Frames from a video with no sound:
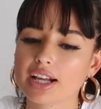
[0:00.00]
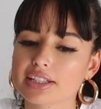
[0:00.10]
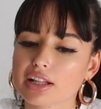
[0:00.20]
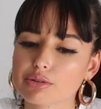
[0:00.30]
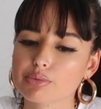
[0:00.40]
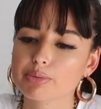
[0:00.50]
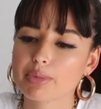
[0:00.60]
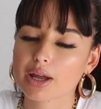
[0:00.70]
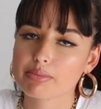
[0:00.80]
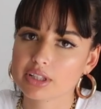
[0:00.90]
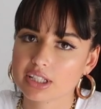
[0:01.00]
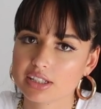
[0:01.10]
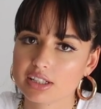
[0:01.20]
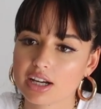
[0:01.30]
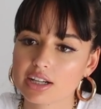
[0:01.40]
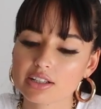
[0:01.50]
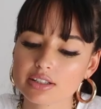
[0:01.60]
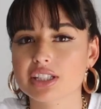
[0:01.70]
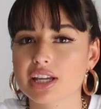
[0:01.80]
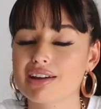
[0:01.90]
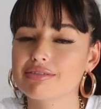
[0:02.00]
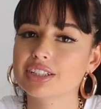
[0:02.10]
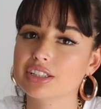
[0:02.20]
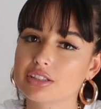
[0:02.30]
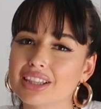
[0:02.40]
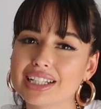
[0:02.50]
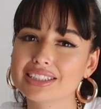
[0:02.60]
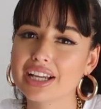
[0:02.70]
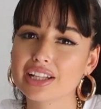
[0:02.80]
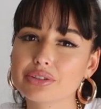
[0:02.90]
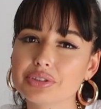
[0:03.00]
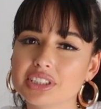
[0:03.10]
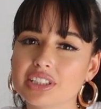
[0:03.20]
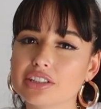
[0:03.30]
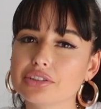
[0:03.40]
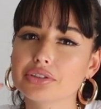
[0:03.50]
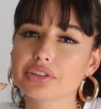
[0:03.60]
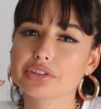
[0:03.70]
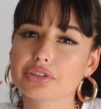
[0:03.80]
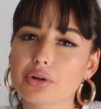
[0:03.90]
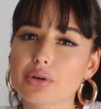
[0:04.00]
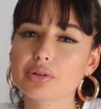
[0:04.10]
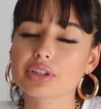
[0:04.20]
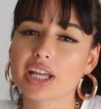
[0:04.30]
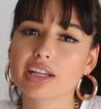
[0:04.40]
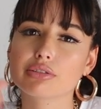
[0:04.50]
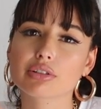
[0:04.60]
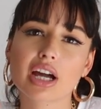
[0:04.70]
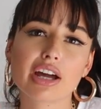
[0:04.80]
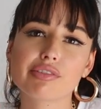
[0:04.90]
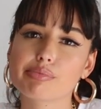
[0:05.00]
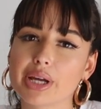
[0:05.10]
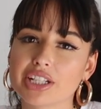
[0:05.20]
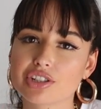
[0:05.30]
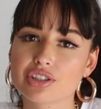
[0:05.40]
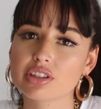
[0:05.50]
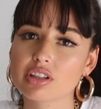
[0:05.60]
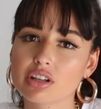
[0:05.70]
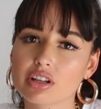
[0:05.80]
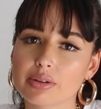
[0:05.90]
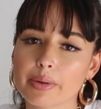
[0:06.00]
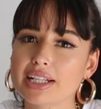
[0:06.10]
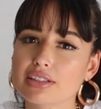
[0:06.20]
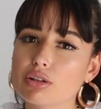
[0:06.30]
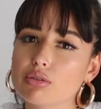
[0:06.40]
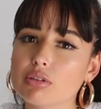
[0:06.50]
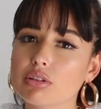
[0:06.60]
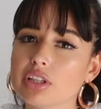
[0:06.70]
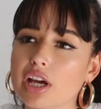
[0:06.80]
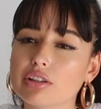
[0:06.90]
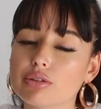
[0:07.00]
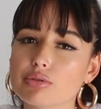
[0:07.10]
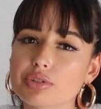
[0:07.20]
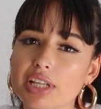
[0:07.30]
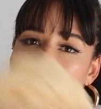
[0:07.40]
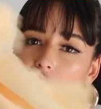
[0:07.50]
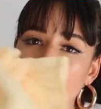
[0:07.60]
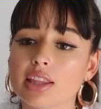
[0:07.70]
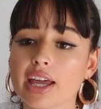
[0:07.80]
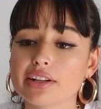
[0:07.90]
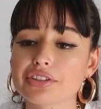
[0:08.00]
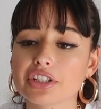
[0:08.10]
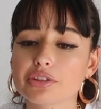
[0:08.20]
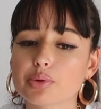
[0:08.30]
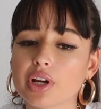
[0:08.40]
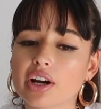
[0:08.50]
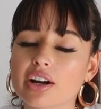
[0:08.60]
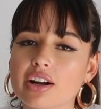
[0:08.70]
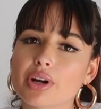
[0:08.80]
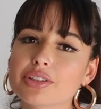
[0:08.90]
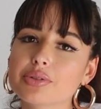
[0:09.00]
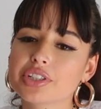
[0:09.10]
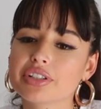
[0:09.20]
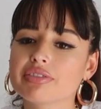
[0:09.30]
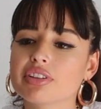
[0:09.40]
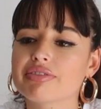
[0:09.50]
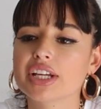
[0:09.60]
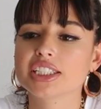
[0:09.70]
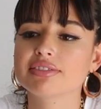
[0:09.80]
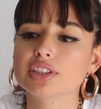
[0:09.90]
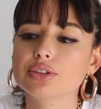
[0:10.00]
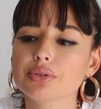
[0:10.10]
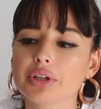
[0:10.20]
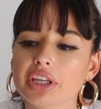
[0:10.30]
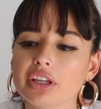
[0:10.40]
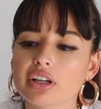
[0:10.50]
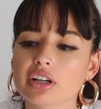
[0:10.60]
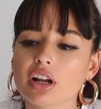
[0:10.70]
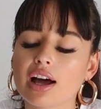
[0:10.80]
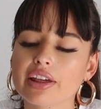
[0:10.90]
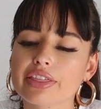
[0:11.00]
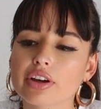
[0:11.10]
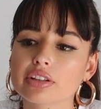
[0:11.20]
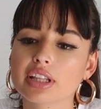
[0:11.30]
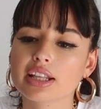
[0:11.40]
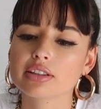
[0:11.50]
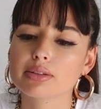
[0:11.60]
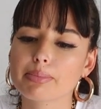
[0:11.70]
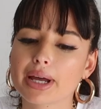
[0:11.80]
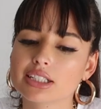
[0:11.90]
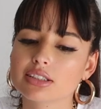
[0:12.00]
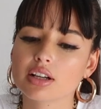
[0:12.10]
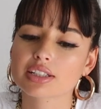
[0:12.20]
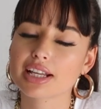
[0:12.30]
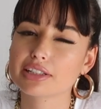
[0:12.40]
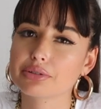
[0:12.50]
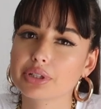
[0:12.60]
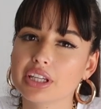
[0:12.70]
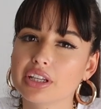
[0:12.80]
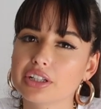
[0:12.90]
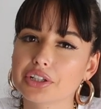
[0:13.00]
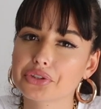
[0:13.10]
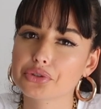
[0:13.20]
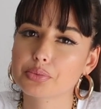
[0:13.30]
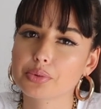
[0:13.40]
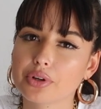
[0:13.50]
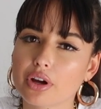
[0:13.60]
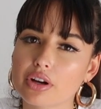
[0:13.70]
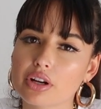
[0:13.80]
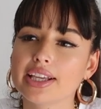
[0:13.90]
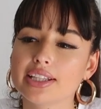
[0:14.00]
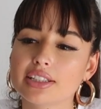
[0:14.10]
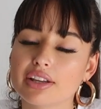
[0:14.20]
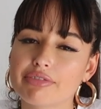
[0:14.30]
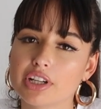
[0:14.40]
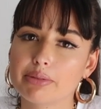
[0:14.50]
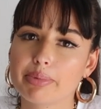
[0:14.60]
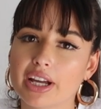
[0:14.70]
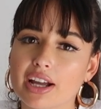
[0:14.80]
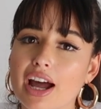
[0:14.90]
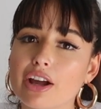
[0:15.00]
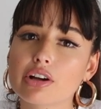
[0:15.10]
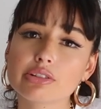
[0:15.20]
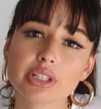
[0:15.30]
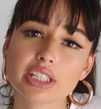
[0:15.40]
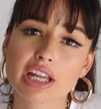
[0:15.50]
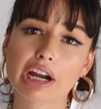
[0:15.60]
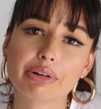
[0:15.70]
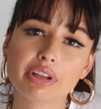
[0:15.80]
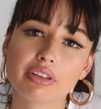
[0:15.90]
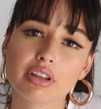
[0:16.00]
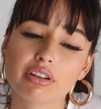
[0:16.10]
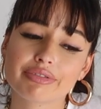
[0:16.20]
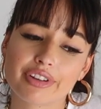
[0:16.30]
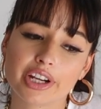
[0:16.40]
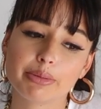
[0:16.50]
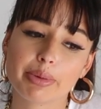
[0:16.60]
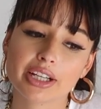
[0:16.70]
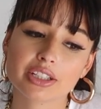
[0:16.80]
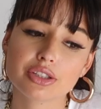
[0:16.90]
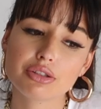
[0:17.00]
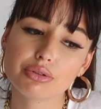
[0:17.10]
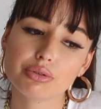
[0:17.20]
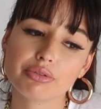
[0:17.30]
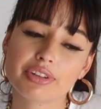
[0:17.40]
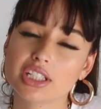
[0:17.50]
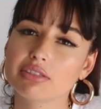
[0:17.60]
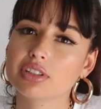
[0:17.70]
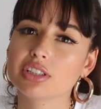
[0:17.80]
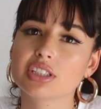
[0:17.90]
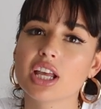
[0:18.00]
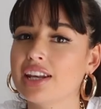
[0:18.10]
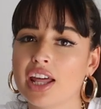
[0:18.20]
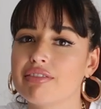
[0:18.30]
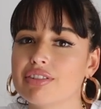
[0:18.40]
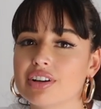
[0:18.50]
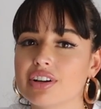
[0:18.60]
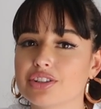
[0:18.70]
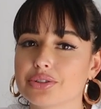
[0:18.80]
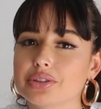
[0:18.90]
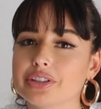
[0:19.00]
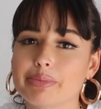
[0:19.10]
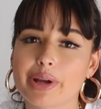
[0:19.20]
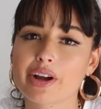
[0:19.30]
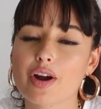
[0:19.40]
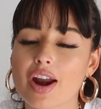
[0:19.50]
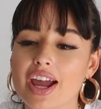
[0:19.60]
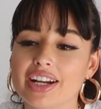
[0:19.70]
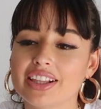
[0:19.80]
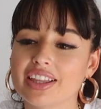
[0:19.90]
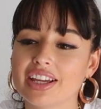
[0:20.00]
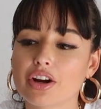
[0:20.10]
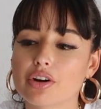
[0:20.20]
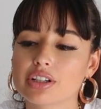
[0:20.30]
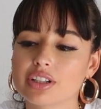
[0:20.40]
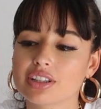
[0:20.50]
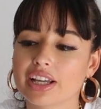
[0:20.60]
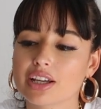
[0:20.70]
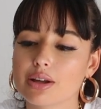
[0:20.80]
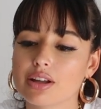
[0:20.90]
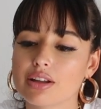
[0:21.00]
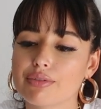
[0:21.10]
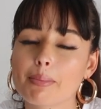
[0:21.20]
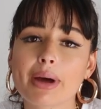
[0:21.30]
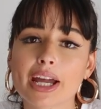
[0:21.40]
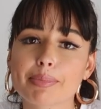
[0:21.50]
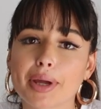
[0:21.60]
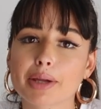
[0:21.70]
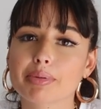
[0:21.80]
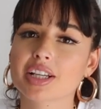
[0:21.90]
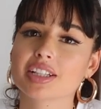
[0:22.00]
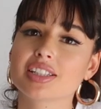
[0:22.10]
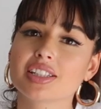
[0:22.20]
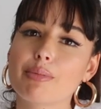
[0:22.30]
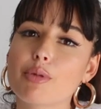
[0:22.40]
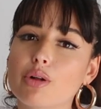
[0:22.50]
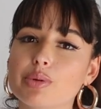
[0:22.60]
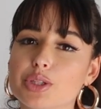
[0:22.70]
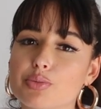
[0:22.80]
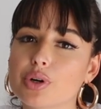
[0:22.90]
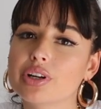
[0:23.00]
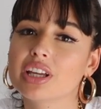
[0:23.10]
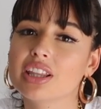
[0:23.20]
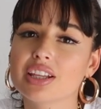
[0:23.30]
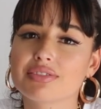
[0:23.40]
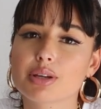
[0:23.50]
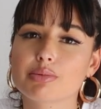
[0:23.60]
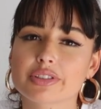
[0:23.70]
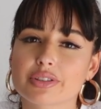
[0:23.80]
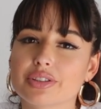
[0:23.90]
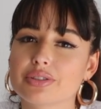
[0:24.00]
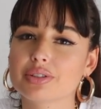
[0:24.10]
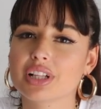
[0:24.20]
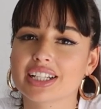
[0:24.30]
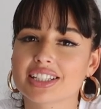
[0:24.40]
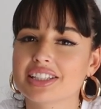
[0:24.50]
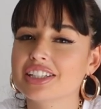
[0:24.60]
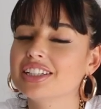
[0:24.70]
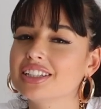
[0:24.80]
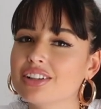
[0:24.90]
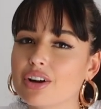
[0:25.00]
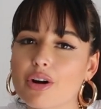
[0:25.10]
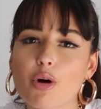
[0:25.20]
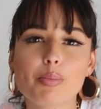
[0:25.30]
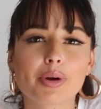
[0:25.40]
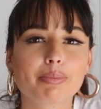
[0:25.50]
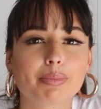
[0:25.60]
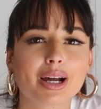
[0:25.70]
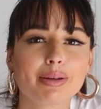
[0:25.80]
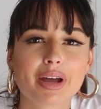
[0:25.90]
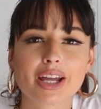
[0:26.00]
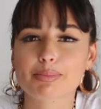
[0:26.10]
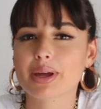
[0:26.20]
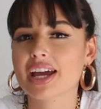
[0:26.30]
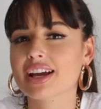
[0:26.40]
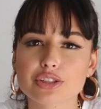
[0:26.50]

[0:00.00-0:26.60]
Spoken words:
I styled with my Balenciagas. They have these light yellow details to the sole that kind of matched the pastel yellow set. Then, since we are trying to achieve the festival look here, I thought that the best accessory here to put on is a fanny pack. I always carry a fanny pack to festivals, never a shoulder bag or anything, or like a backpack, because I'm always worried if someone's going to like steal or open my backpack.